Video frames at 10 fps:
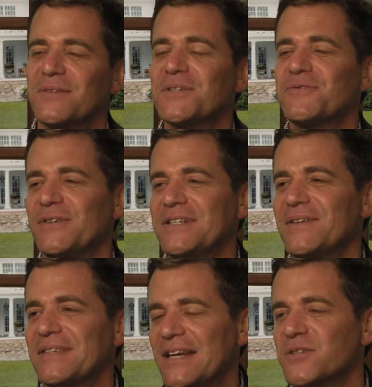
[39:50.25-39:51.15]
What's funny
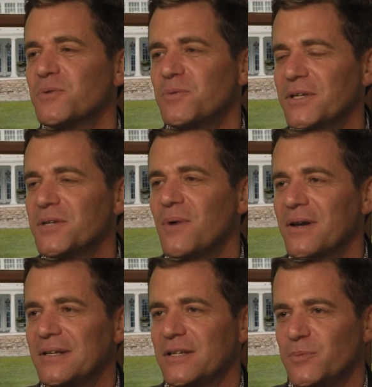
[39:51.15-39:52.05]
about that is we really
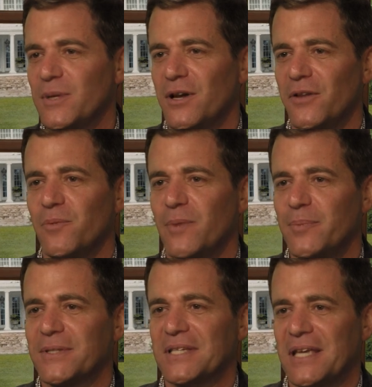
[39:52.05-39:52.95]
wanted it to be called The
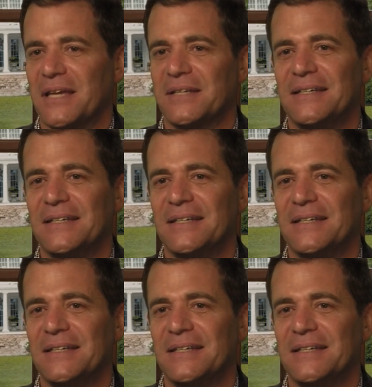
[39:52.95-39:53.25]
Muppets Again.